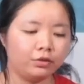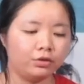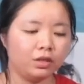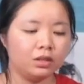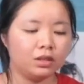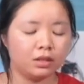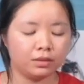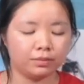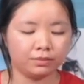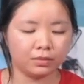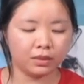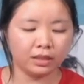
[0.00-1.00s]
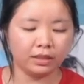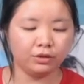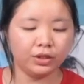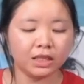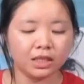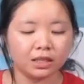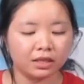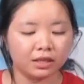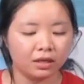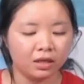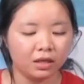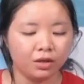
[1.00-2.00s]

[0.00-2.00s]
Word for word: streams recently.